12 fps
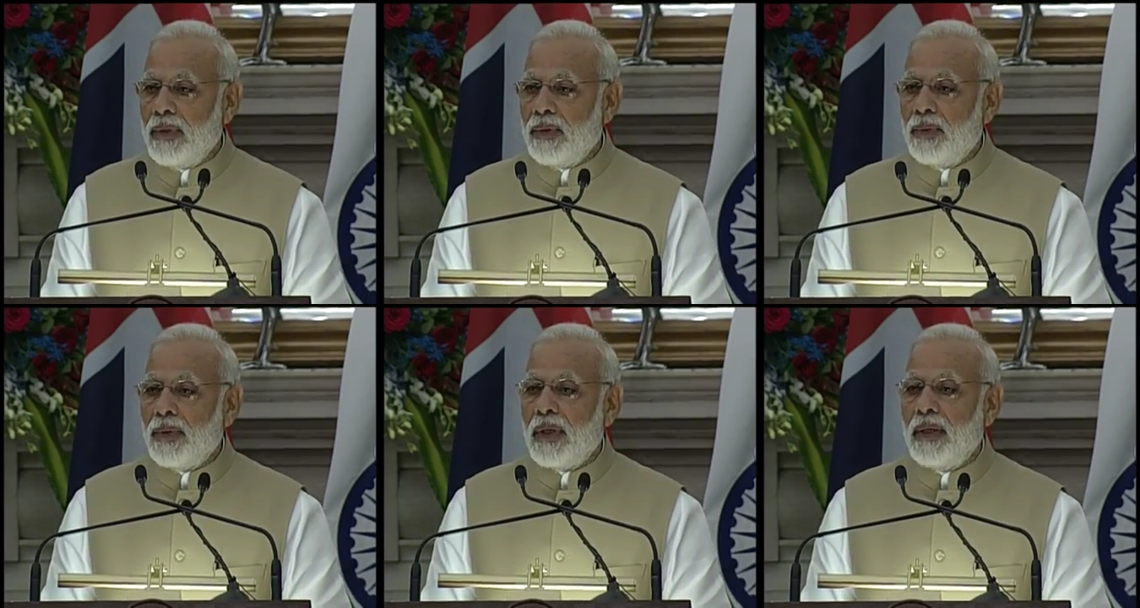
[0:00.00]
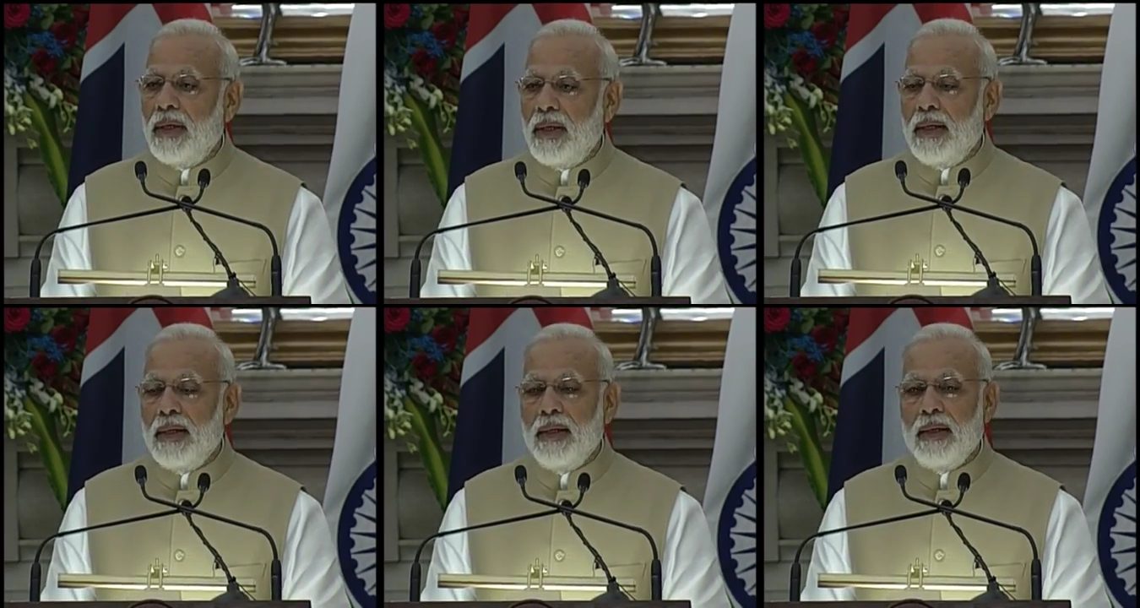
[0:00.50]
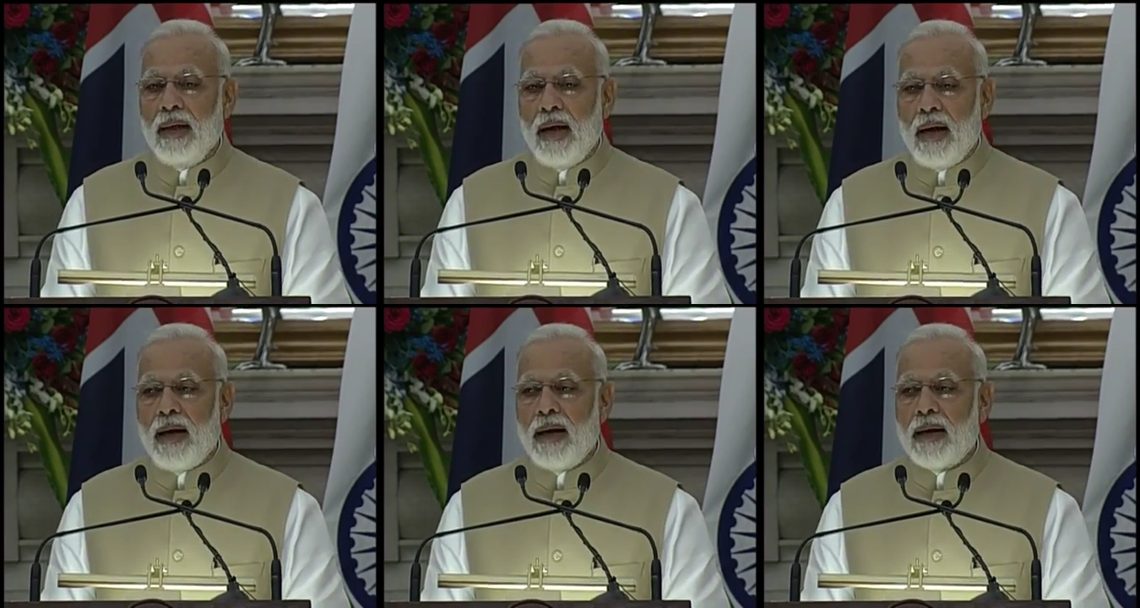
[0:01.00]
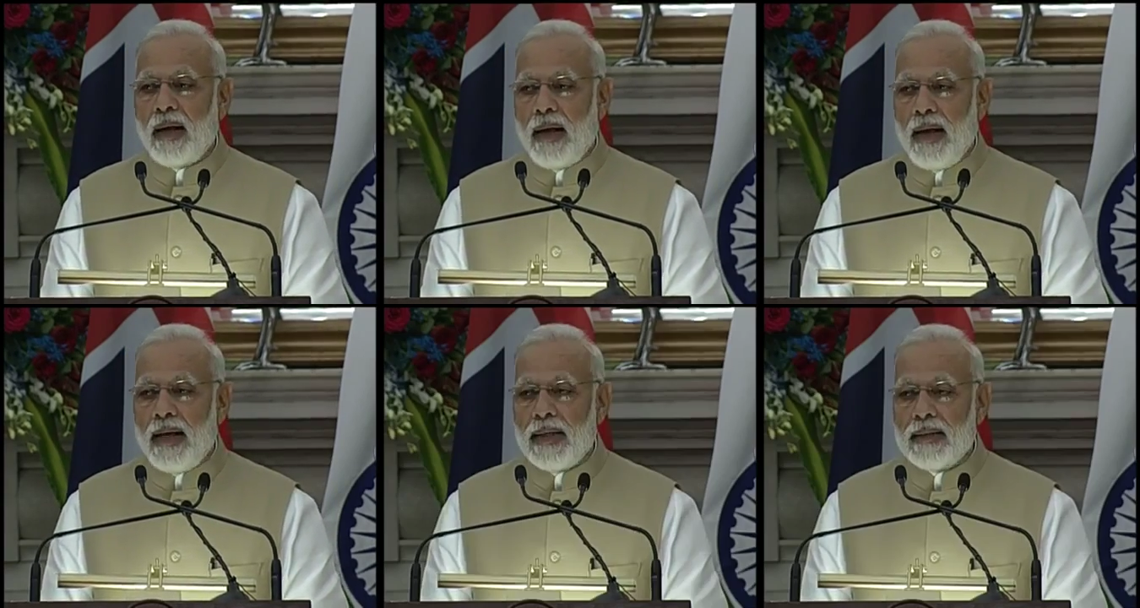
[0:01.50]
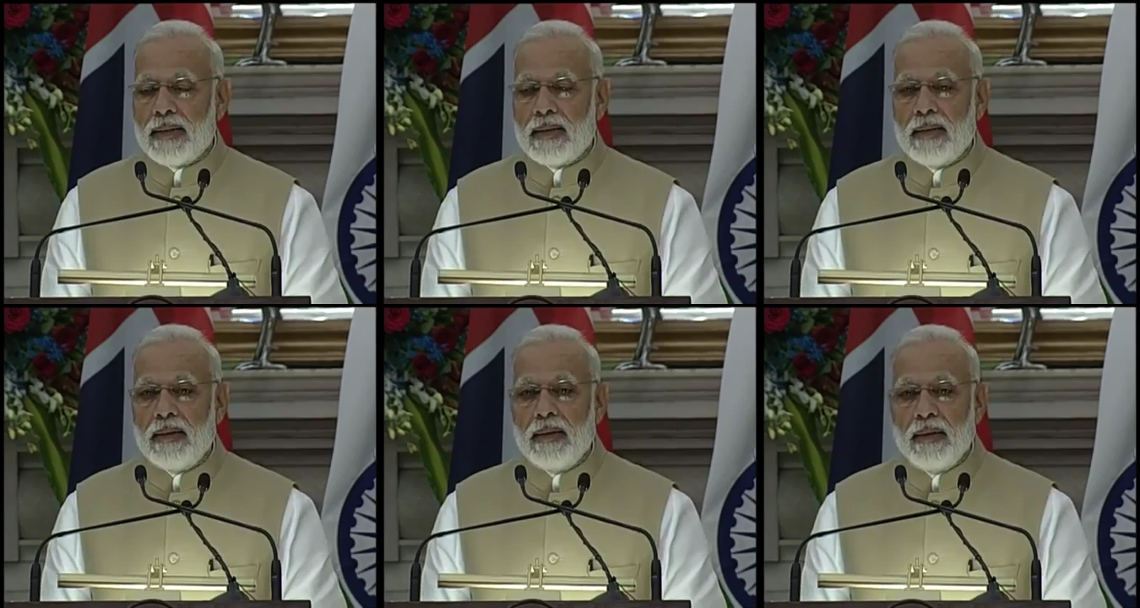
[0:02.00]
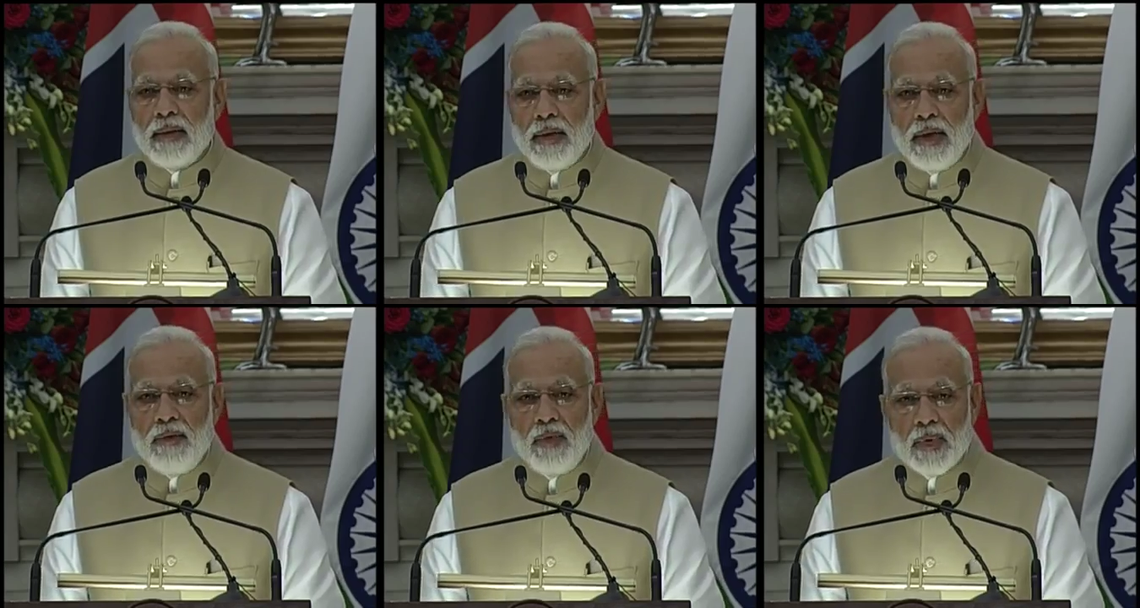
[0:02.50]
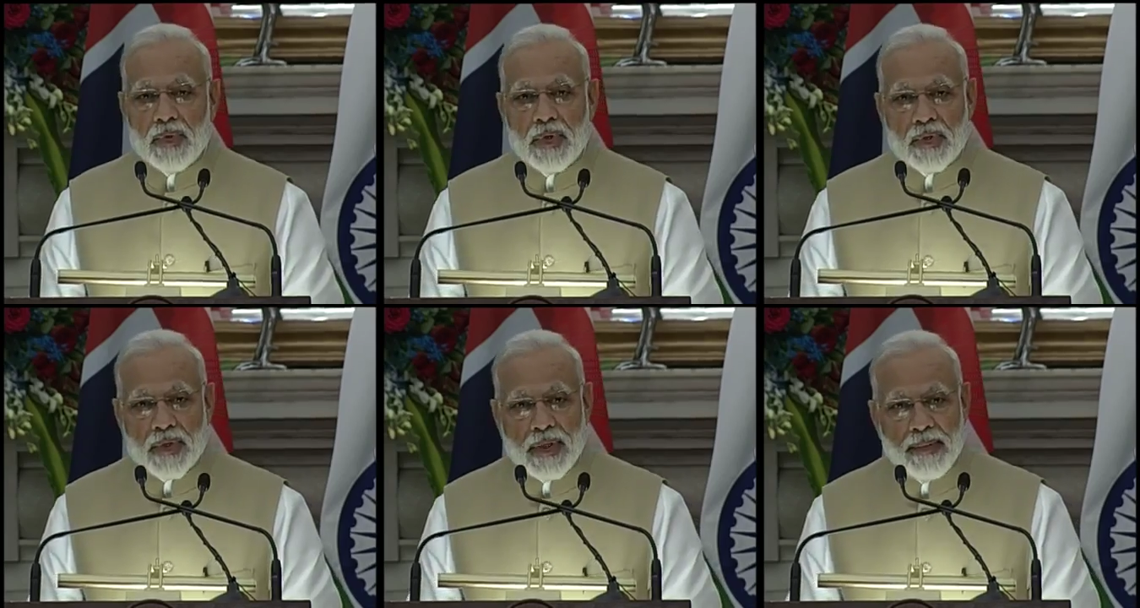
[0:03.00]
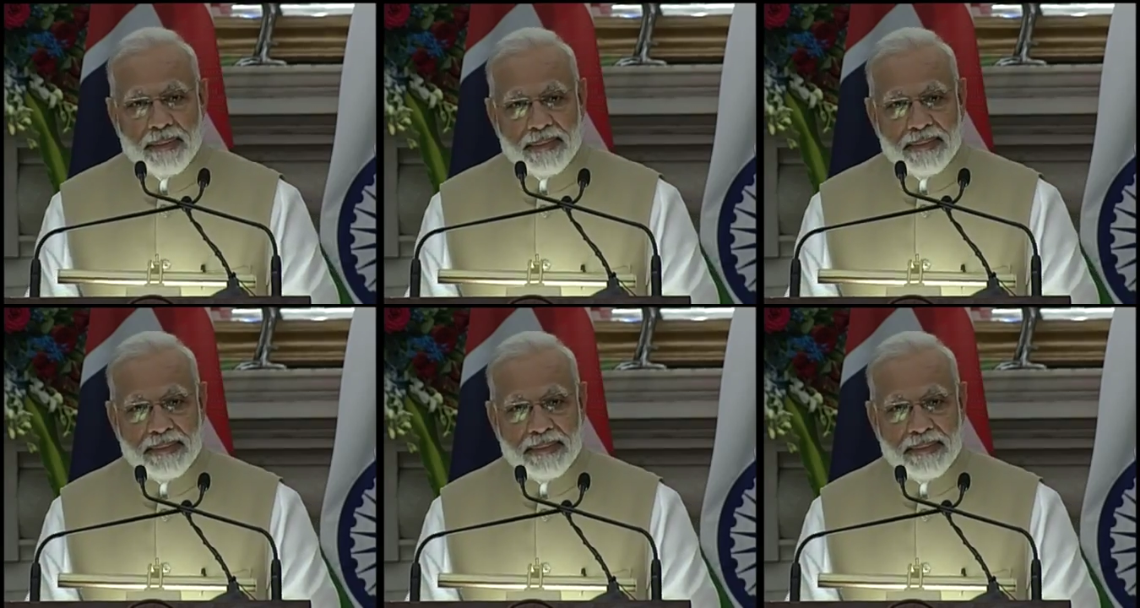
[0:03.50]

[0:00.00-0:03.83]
to the DRS review system.